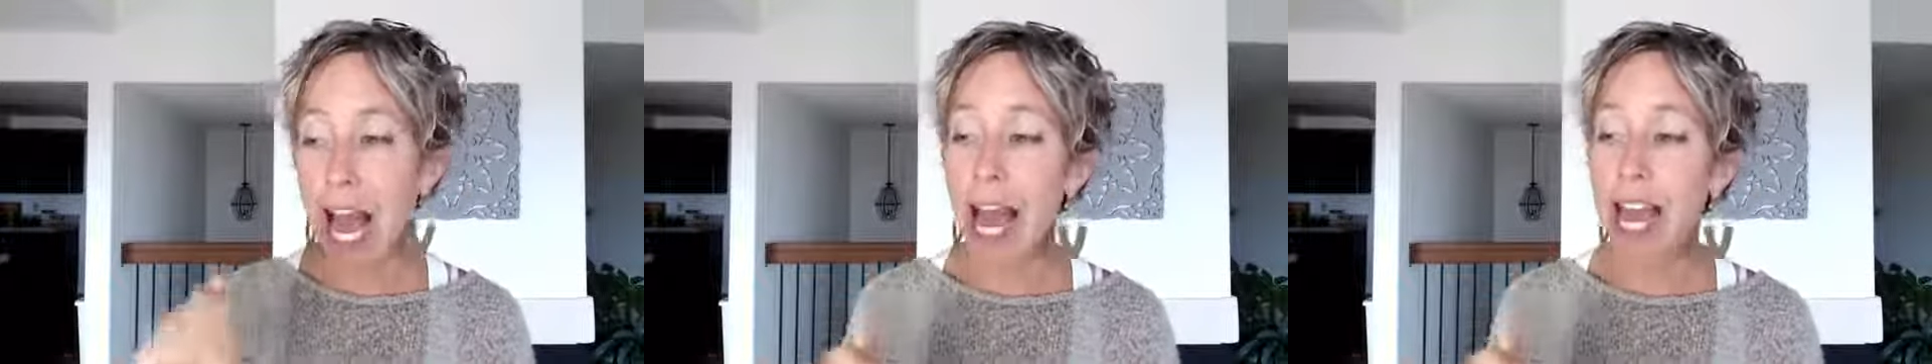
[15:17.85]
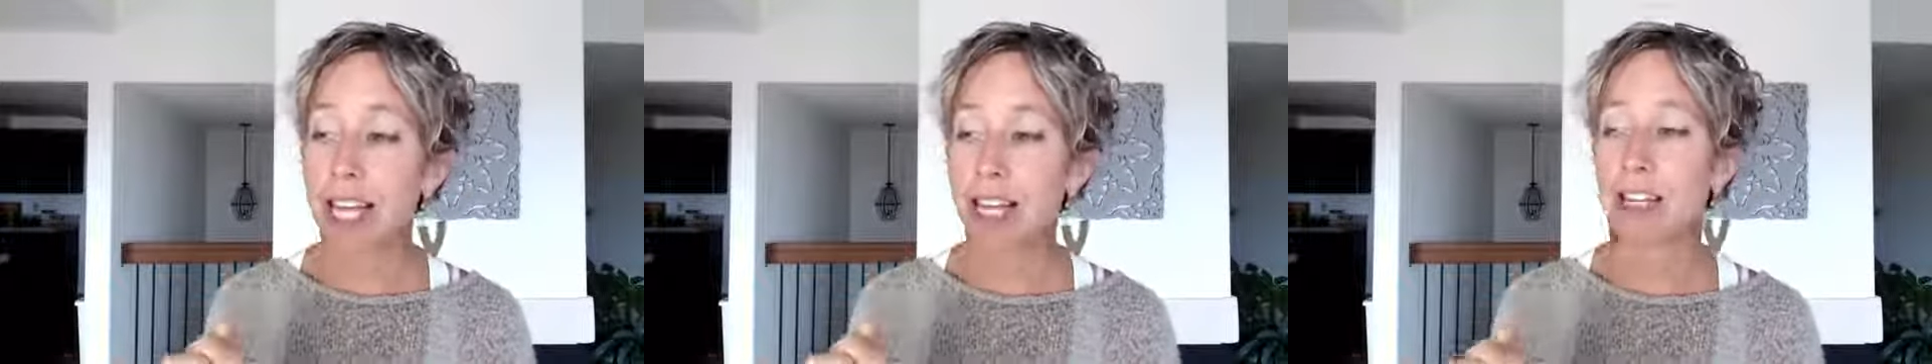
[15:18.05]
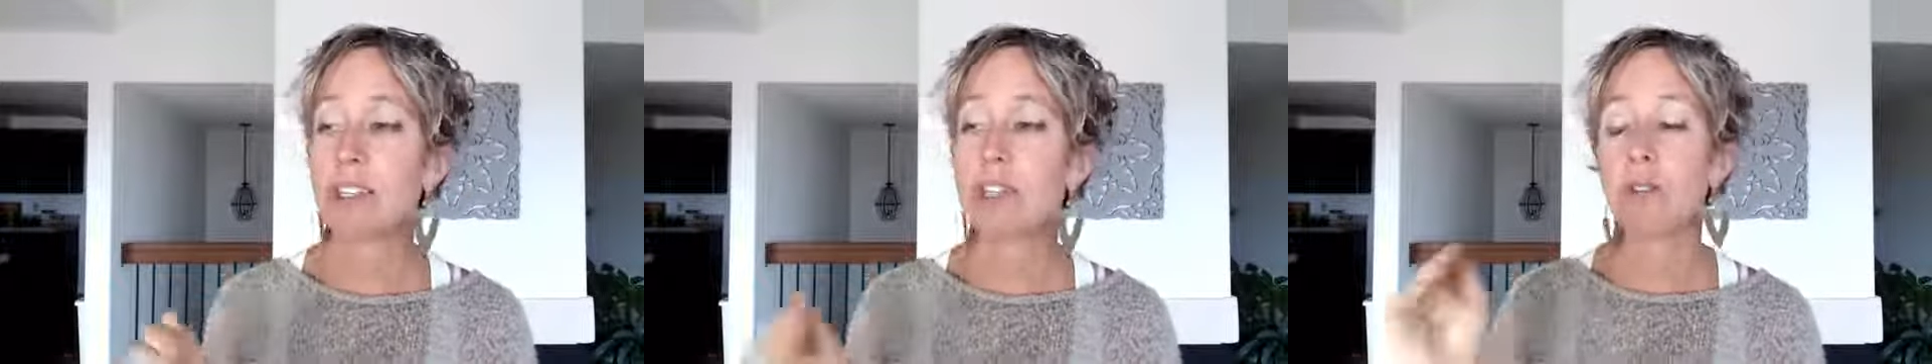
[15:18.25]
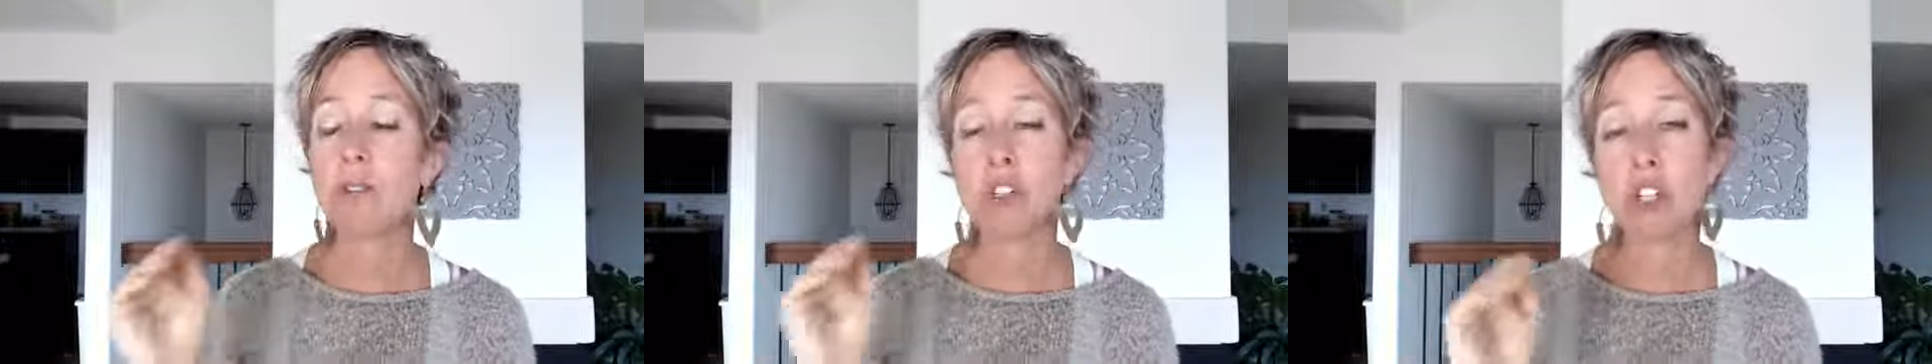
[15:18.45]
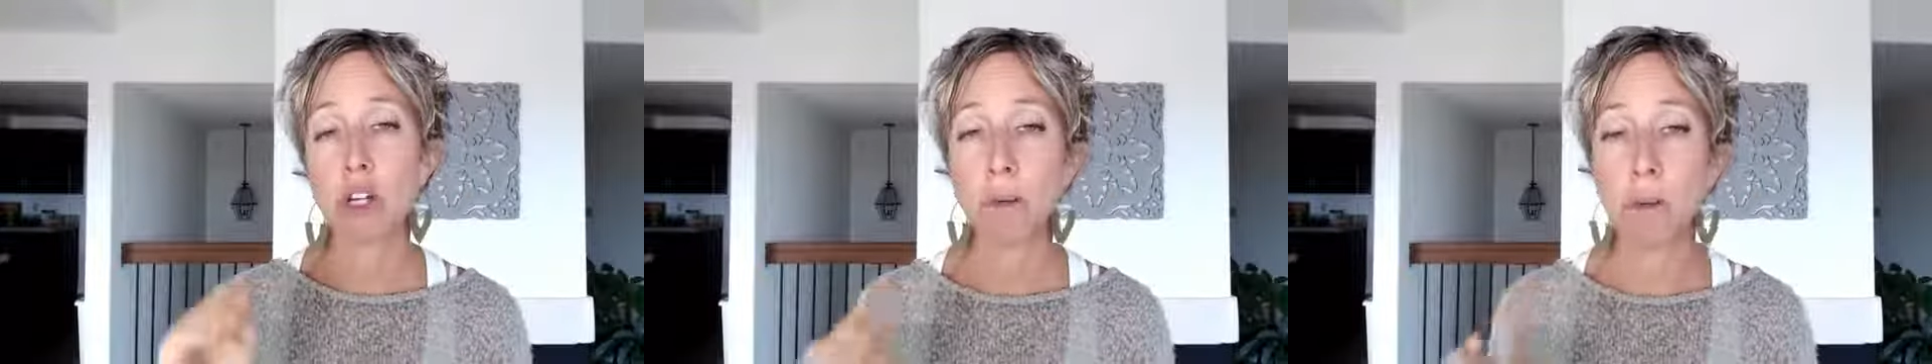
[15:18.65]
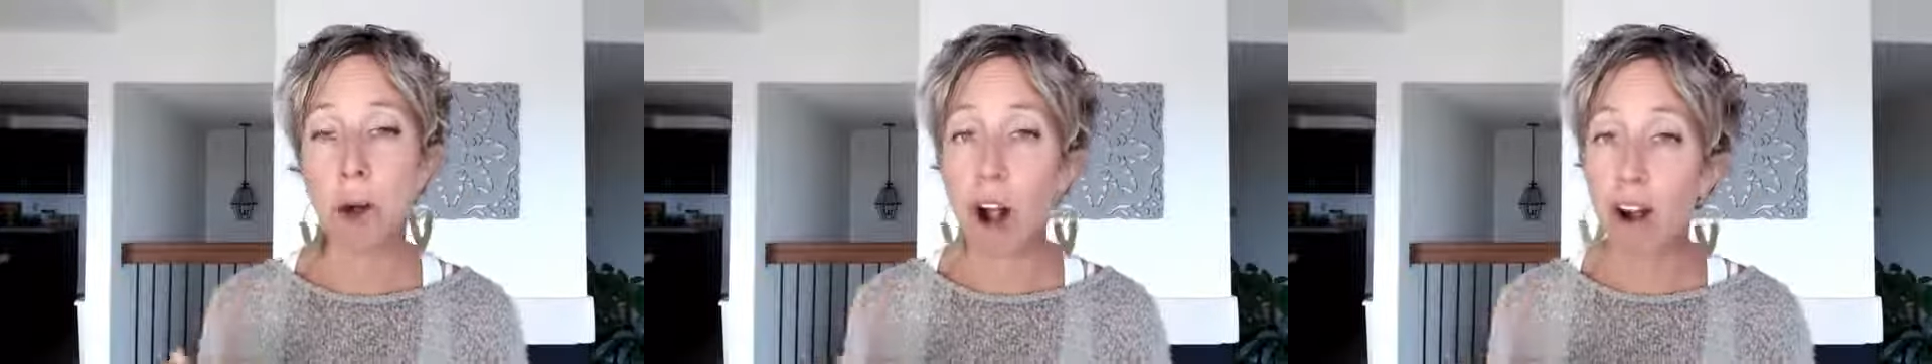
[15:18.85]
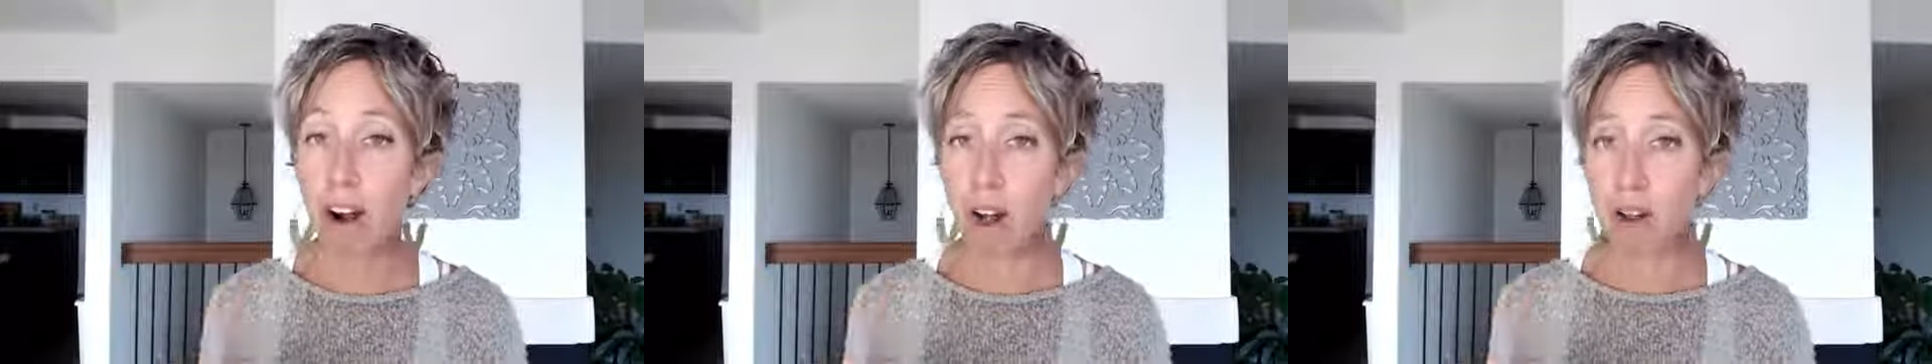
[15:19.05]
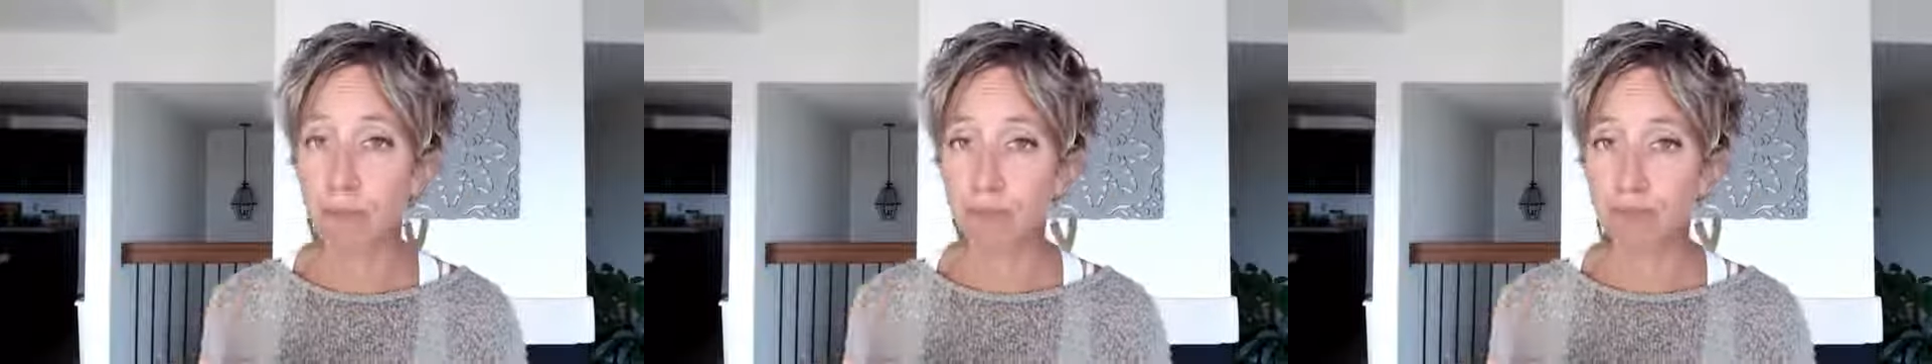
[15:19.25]
I can do
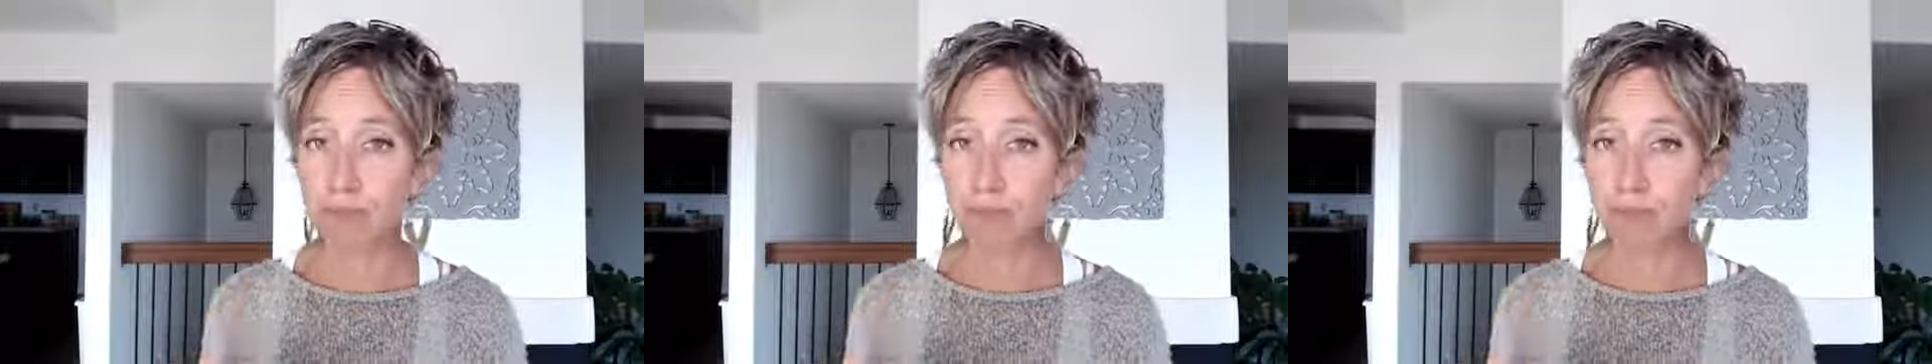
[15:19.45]
tomorrow